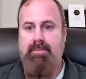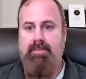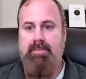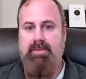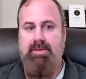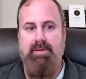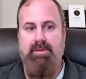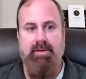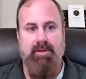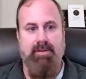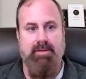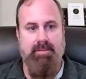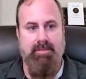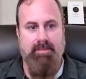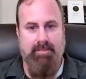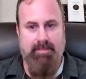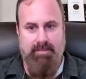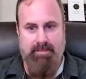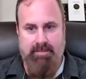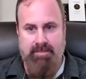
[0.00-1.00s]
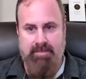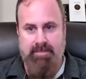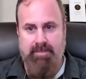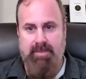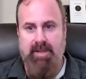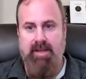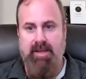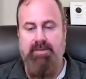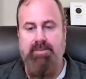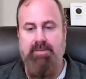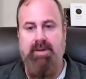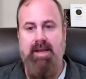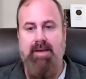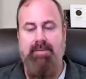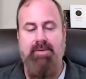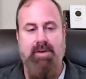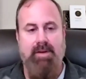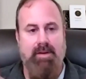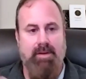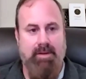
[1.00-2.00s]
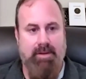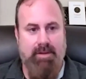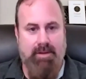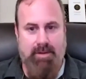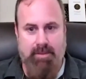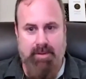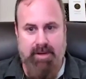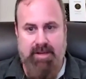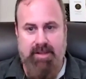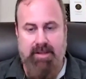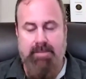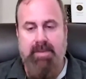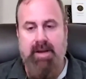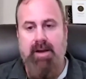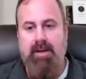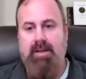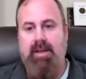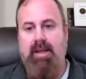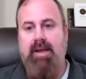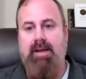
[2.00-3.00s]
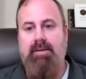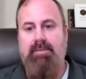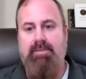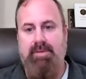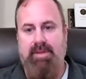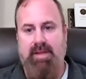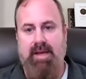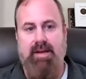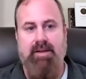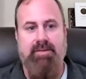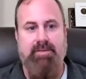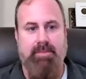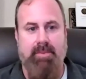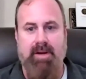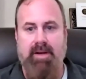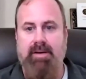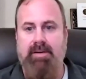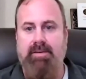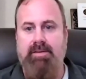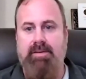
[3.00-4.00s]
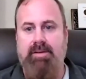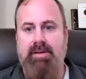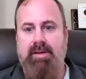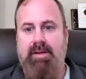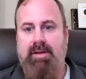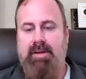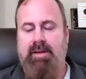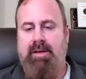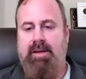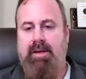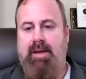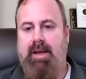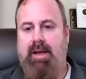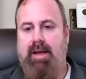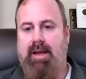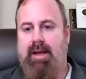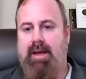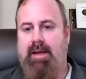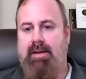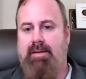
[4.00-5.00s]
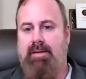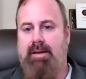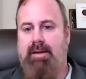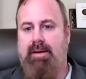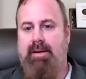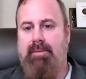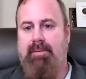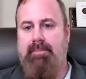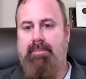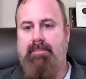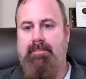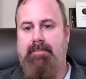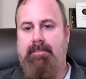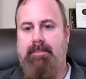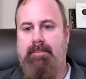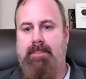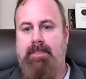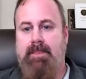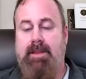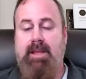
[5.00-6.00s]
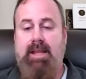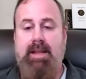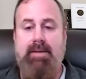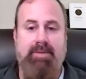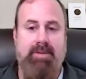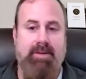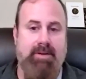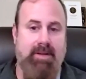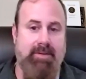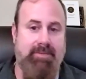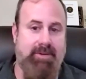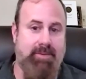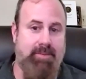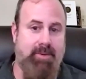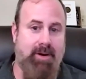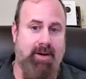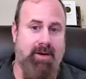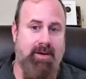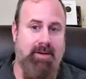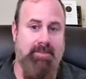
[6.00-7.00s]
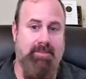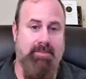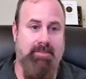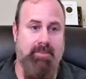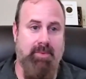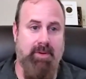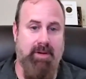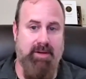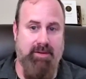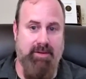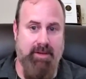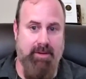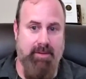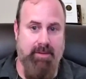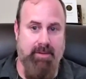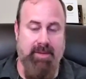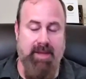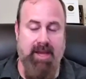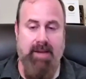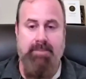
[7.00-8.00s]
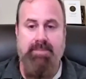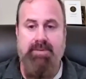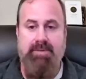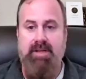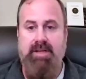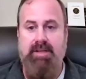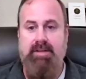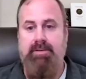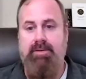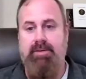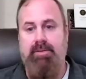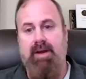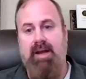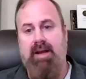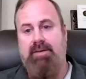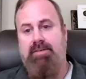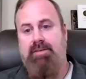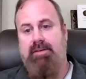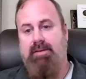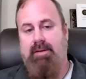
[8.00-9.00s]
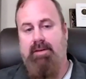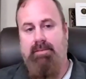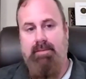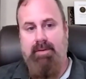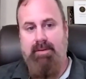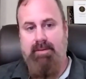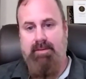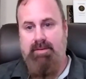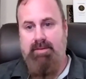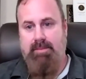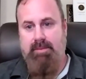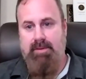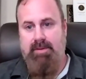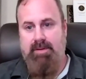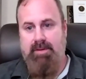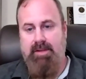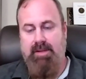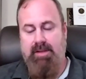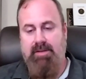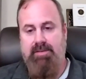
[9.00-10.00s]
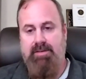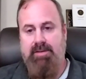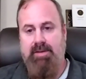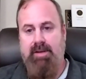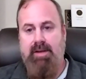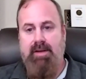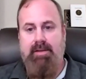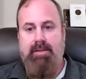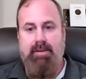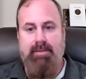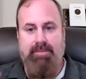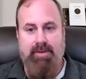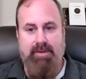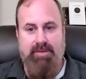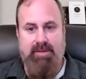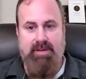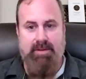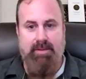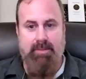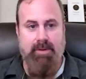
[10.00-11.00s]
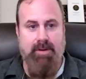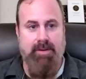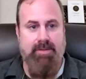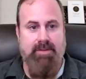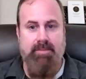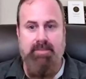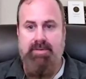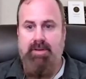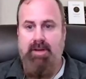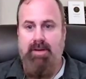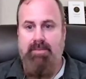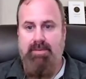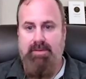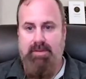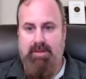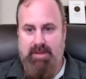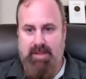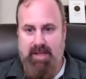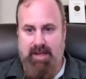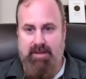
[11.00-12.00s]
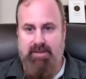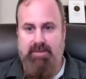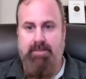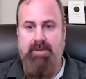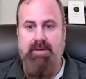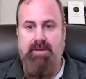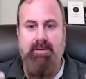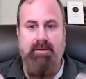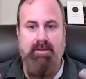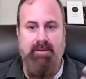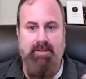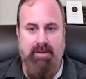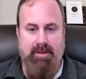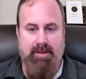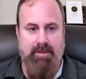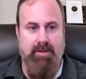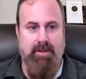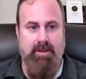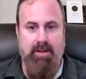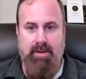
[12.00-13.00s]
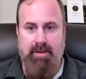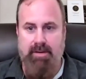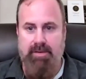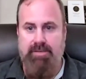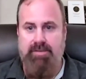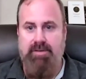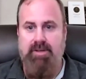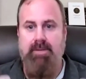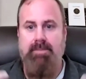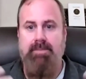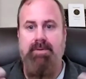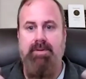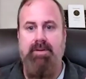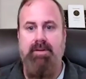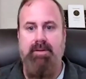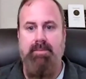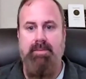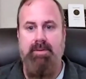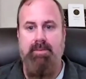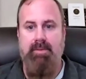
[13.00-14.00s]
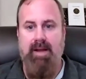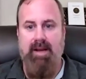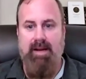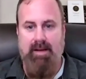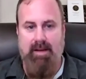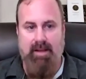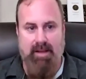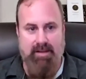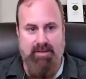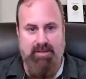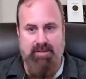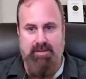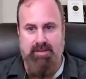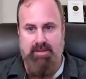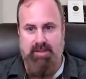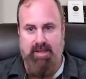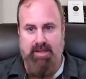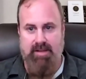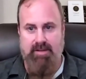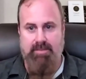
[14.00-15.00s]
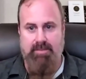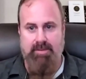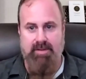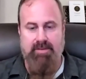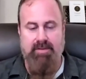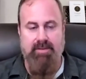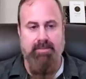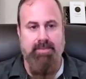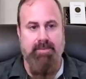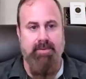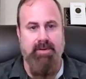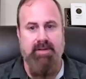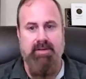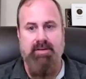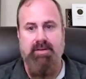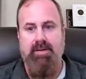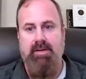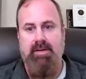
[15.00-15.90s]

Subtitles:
So, okay. Yes, we have curriculum outlined for that as well. And even though if you are wanting to go in that particular direction, someone is, but first need to worth themselves as a Theodsman, to enter the leadership and then be recognized as a Theodsman at some point,